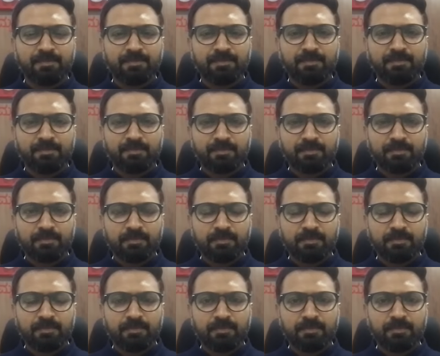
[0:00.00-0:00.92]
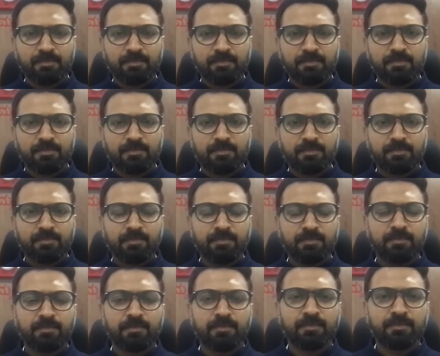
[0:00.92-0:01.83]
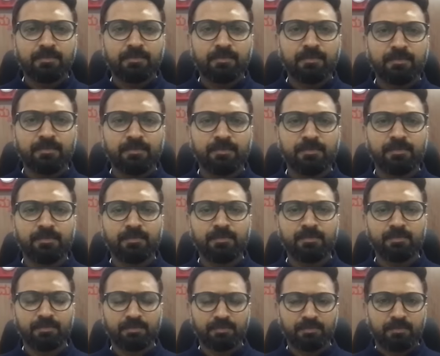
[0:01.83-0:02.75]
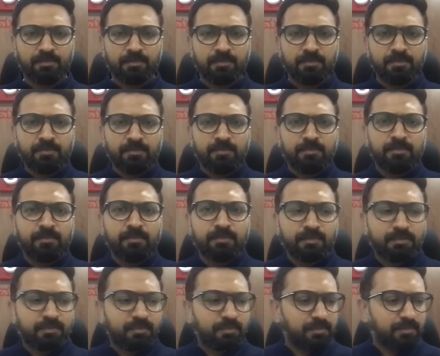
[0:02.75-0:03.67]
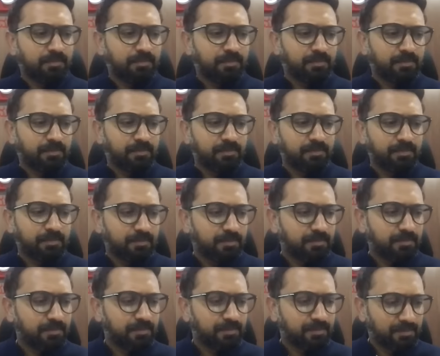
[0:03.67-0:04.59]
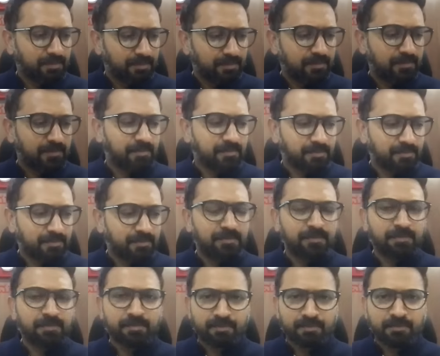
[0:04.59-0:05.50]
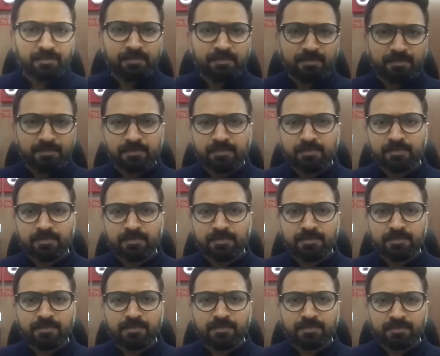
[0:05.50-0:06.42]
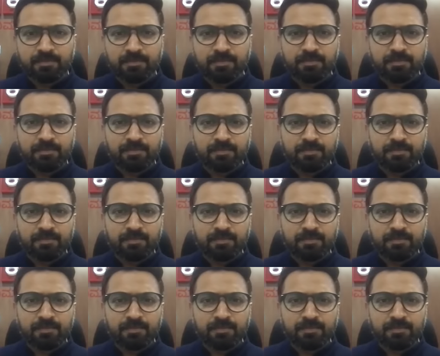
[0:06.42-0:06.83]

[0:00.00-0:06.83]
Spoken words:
(silent)